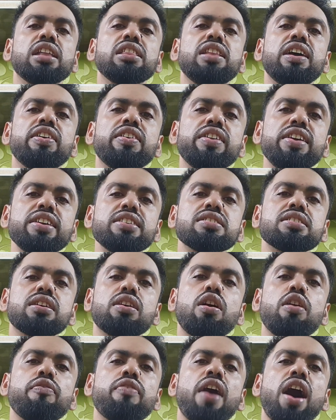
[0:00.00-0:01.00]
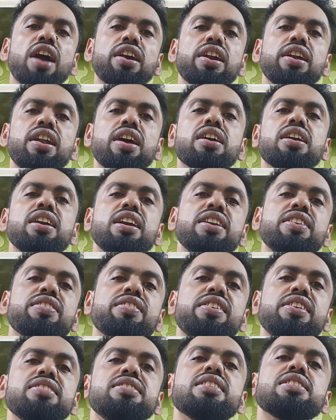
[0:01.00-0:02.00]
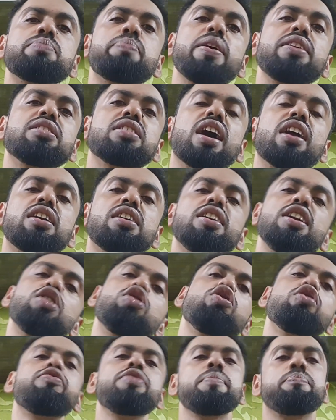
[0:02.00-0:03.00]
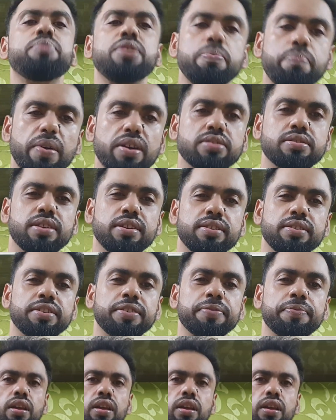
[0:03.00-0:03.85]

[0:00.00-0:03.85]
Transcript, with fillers: the risk of heart attack increases by 30 to 50 percent.